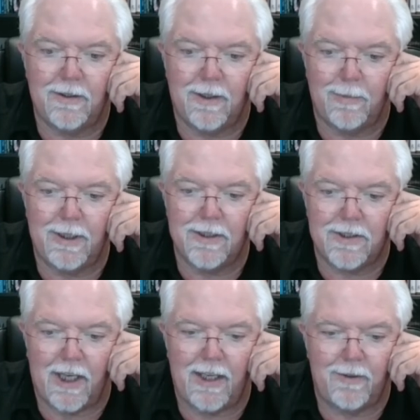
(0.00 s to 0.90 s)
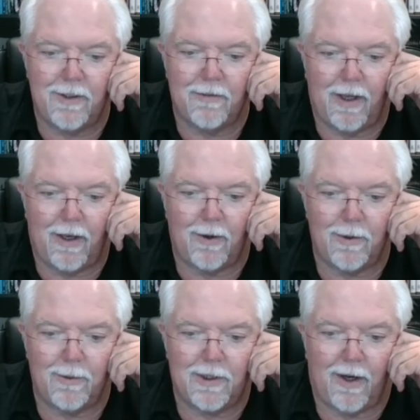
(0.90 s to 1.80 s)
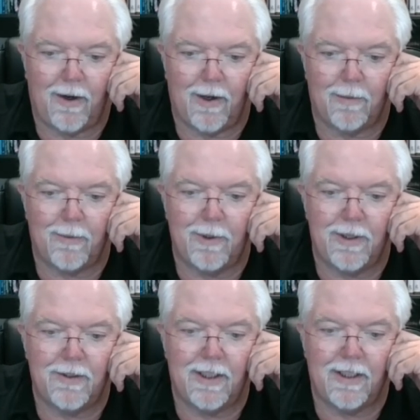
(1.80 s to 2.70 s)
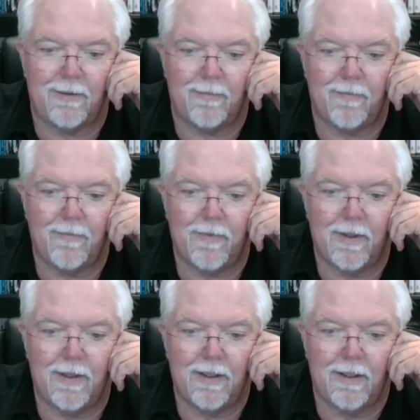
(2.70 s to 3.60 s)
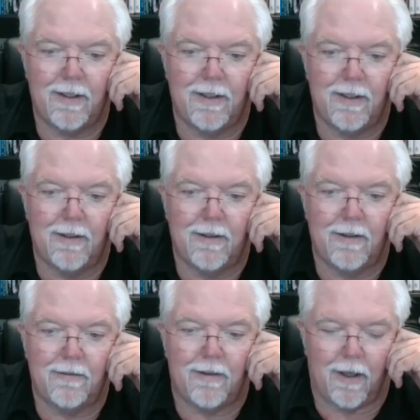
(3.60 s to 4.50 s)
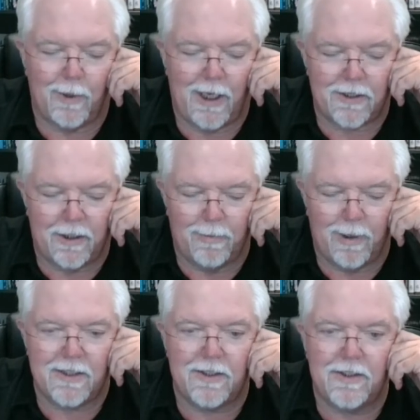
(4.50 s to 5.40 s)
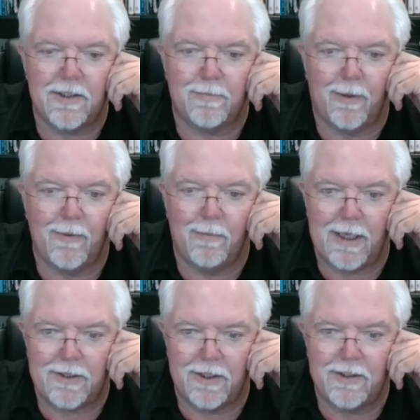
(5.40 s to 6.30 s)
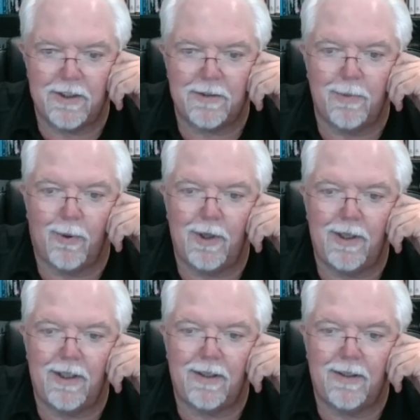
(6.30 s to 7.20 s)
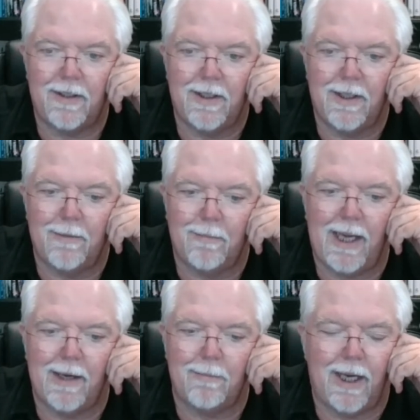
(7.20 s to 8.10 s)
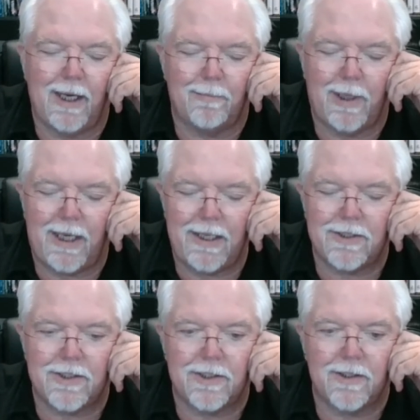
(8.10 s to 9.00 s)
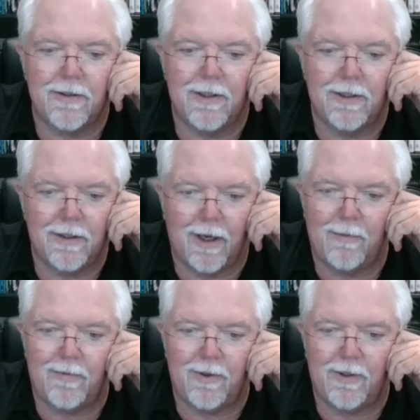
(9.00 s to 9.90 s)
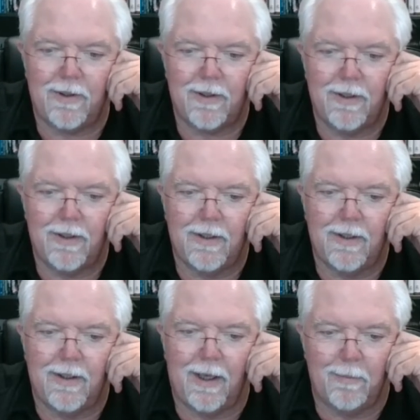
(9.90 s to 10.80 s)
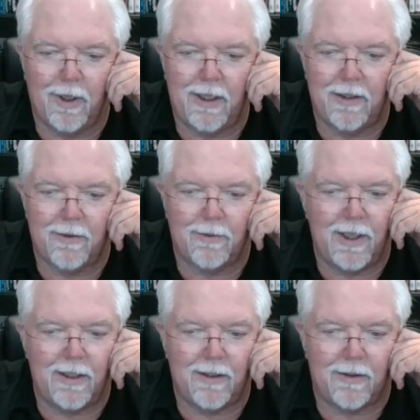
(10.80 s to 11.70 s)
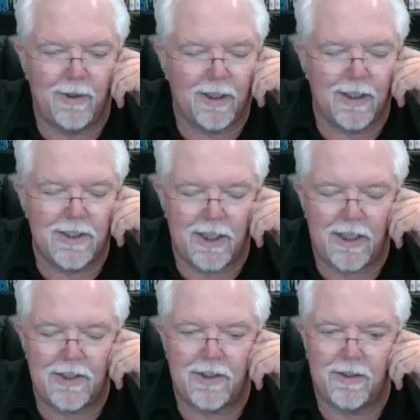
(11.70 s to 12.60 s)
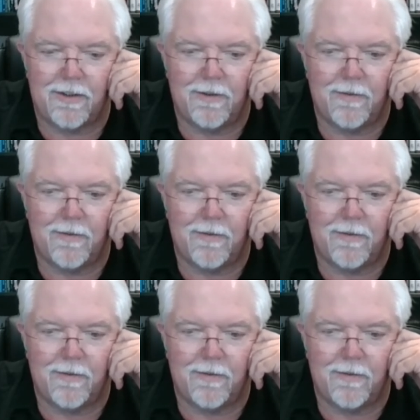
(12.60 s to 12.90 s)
to be the Savior of all who would call upon his name. Father, we ask you blessings upon the message this morning, and may it bring peace, comfort, and bring the re realization